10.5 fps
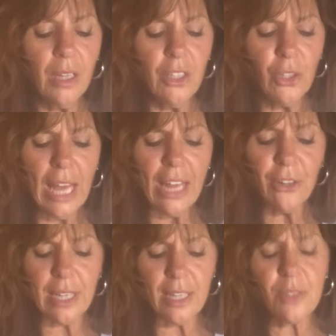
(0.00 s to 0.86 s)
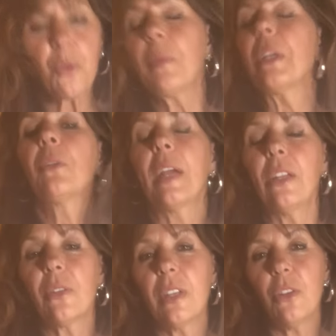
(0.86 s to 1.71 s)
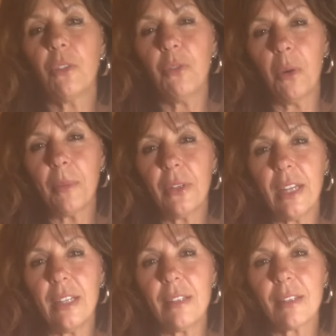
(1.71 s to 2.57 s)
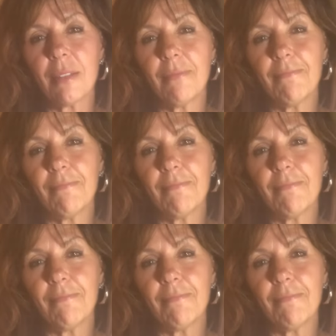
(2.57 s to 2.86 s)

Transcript: Your latter days will be greater than your former days.